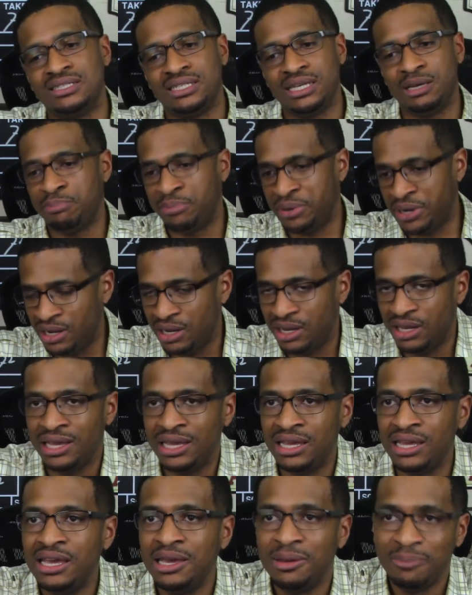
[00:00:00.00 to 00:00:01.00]
It
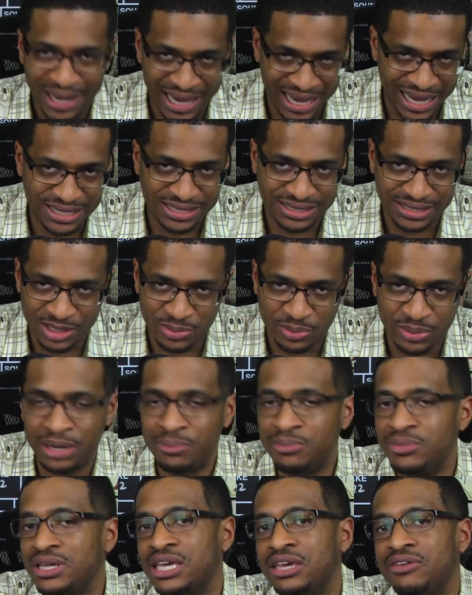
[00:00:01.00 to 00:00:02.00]
barely passes, but I'm
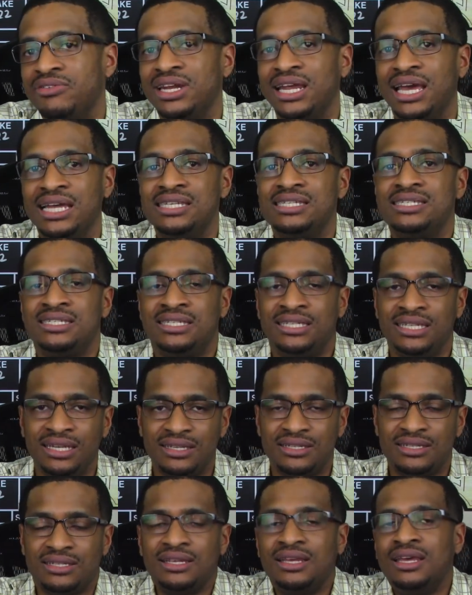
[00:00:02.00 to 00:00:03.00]
going to give it a
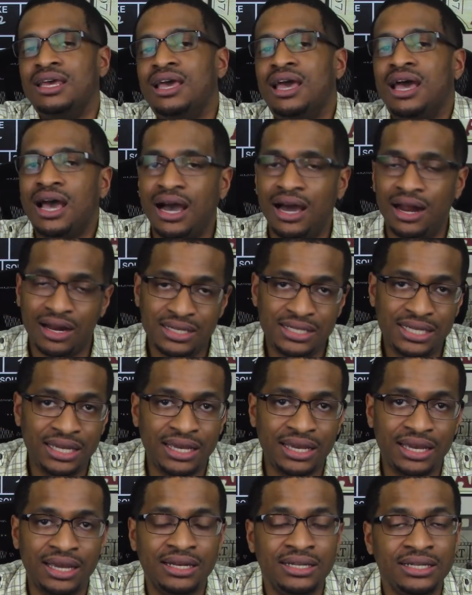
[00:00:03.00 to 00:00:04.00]
6 out of
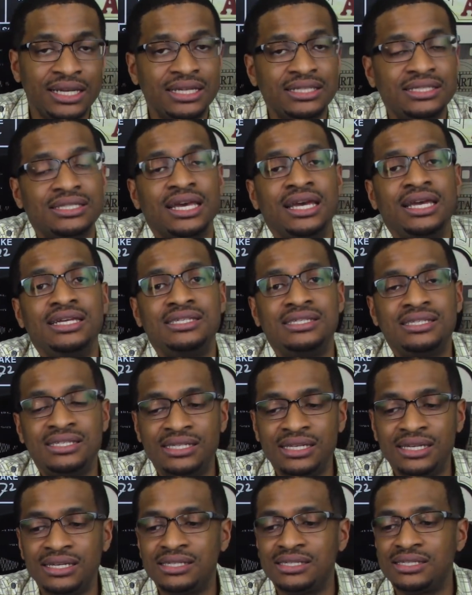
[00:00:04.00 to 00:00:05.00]
10. Yes, a
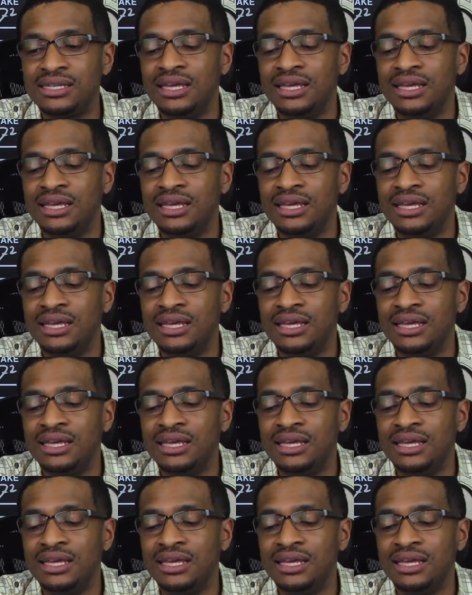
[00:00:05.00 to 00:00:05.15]
6